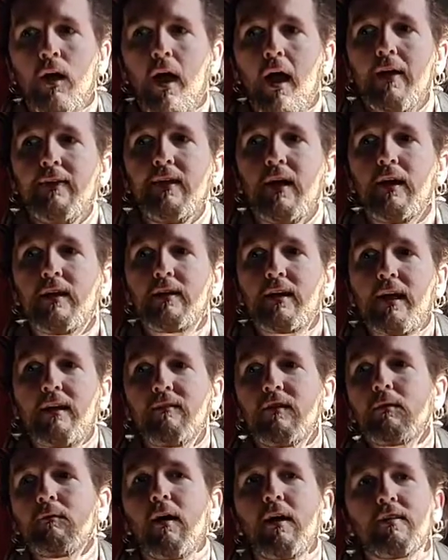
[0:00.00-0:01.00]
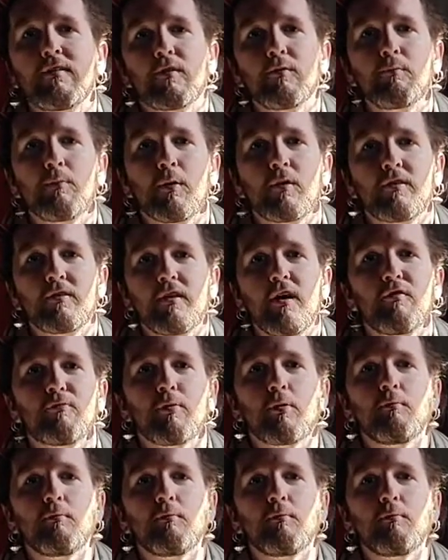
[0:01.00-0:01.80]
and then giving myself